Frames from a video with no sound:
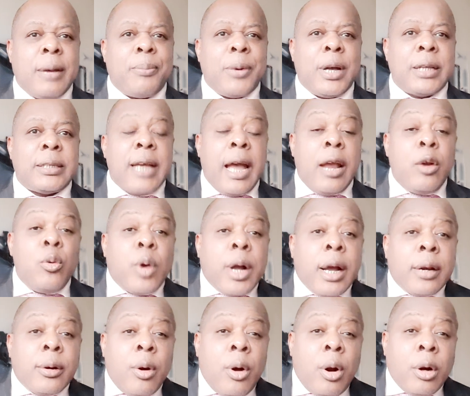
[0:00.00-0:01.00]
parties. I look
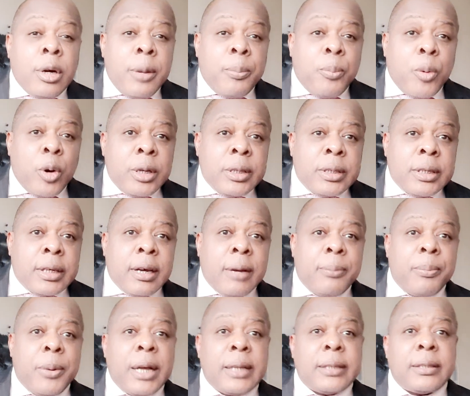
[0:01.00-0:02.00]
at all the political
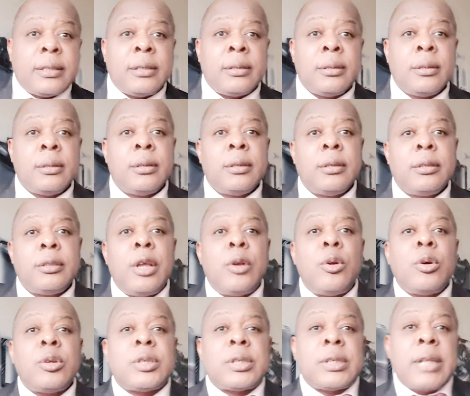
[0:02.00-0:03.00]
parties. They
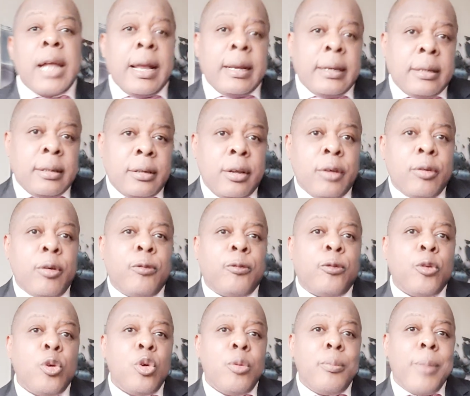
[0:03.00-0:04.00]
don't stand. They don't
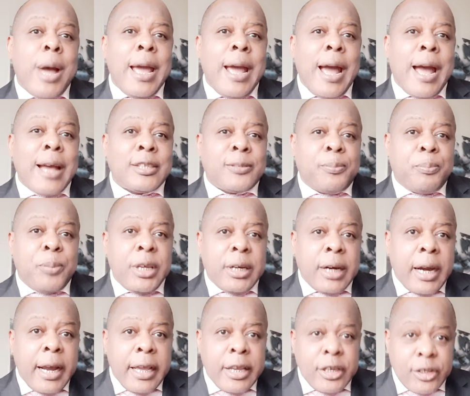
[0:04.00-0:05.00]
follow my
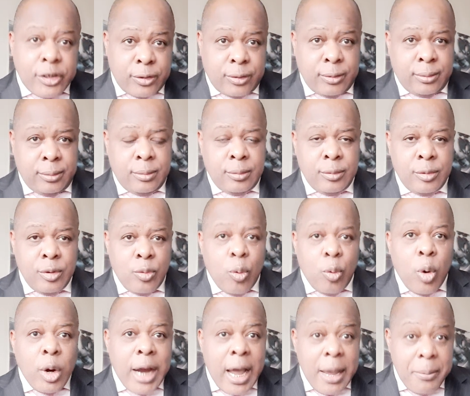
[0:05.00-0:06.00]
aspiration.
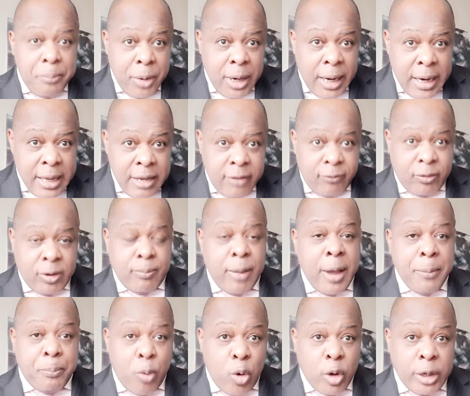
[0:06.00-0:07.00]
What I believe in,
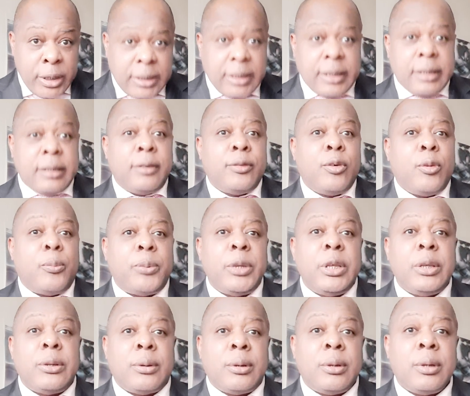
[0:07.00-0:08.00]
my political
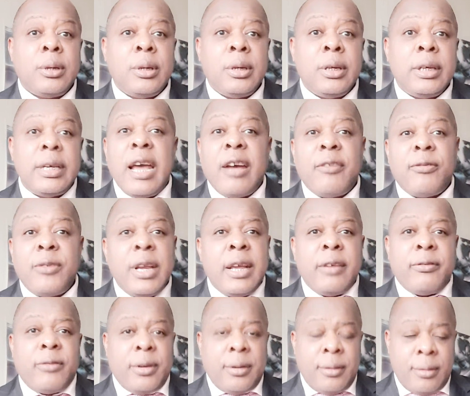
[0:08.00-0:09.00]
opinion. They have
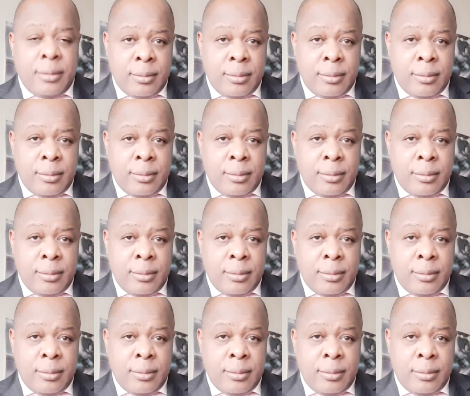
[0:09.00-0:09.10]
never.